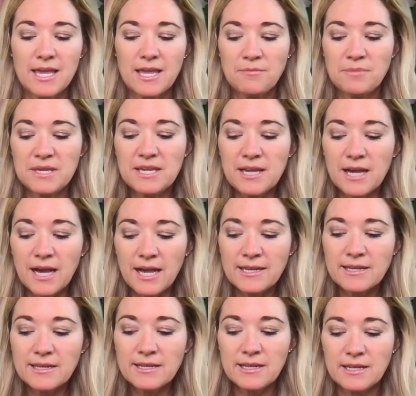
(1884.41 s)
And be
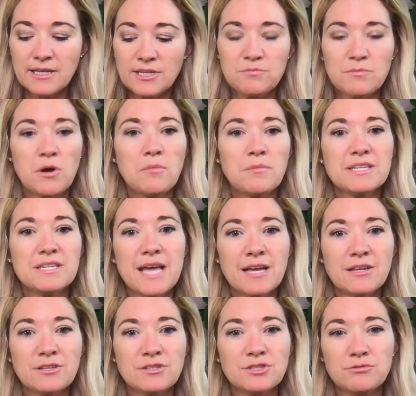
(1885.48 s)
guided in each moment
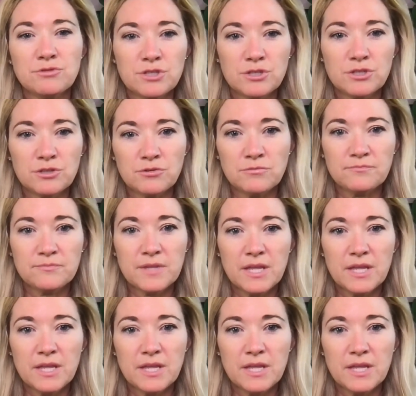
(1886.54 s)
as you do.